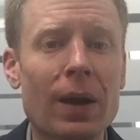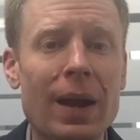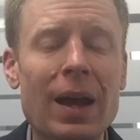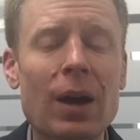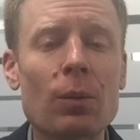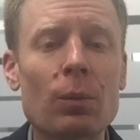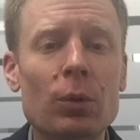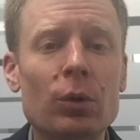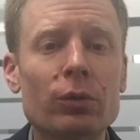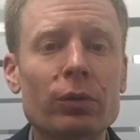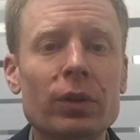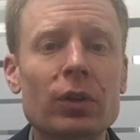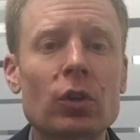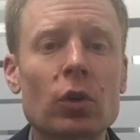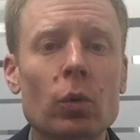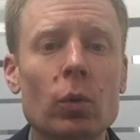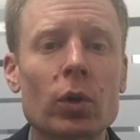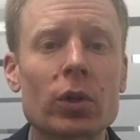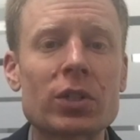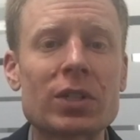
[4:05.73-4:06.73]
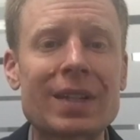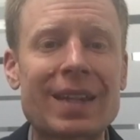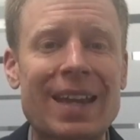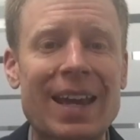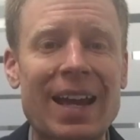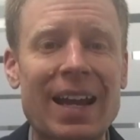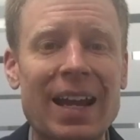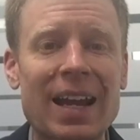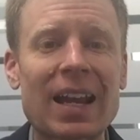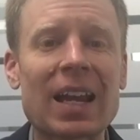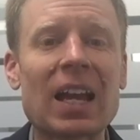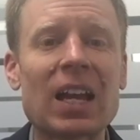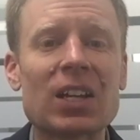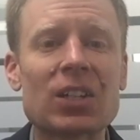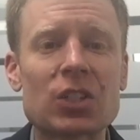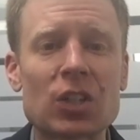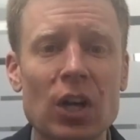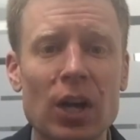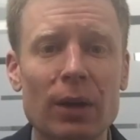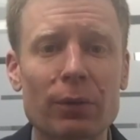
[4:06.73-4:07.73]
now moving towards getting
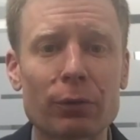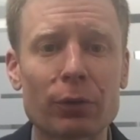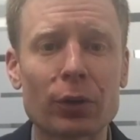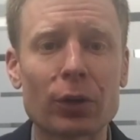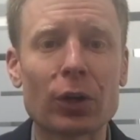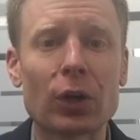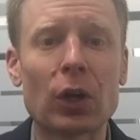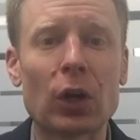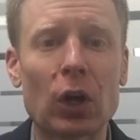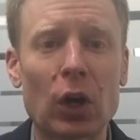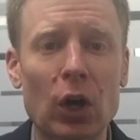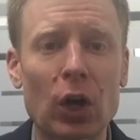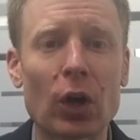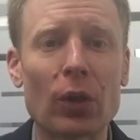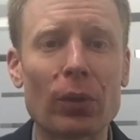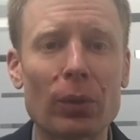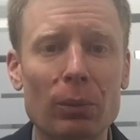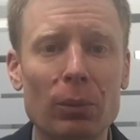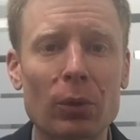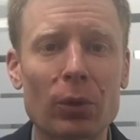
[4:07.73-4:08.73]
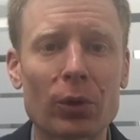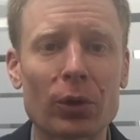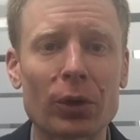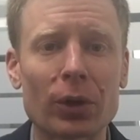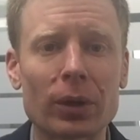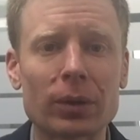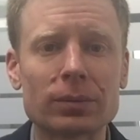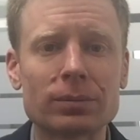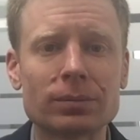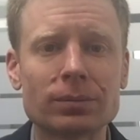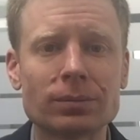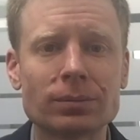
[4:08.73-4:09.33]
tougher on the border.